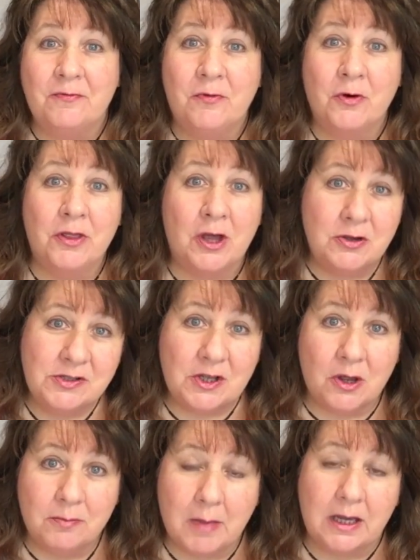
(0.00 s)
For those
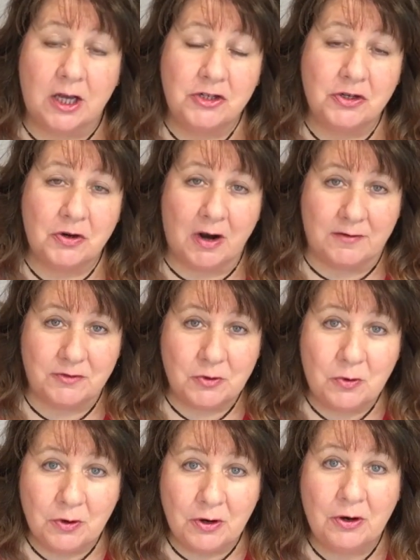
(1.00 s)
on my Country Craft
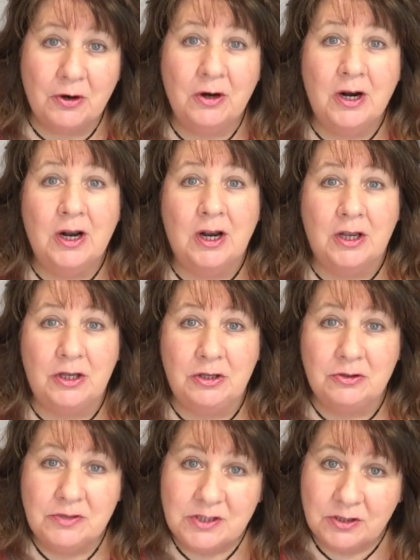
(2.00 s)
Corner
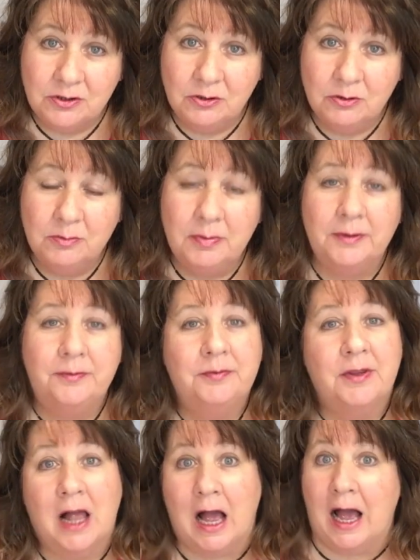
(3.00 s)
YouTube,
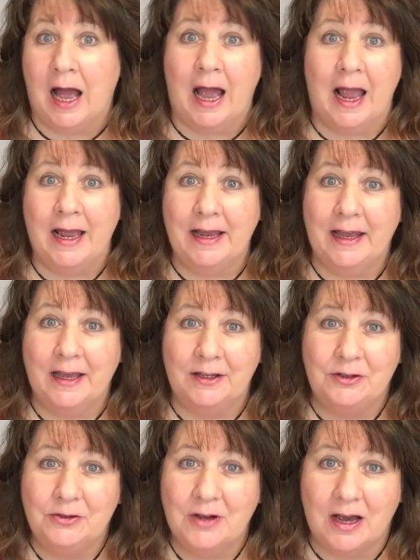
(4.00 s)
hi
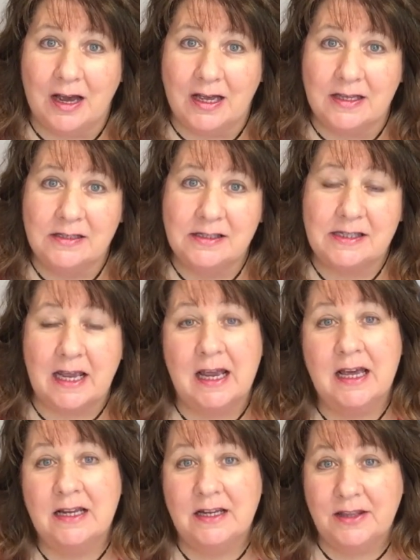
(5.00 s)
again you guys,
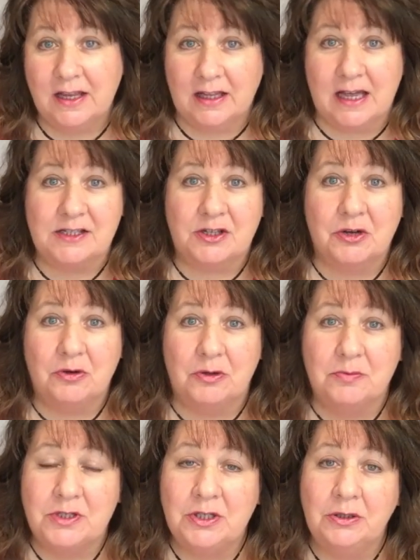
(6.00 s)
and in the Alaska
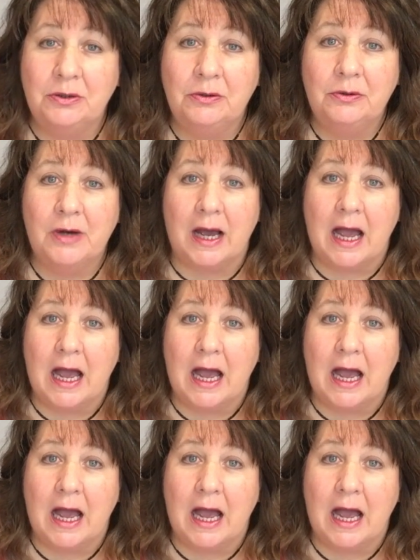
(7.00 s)
group too.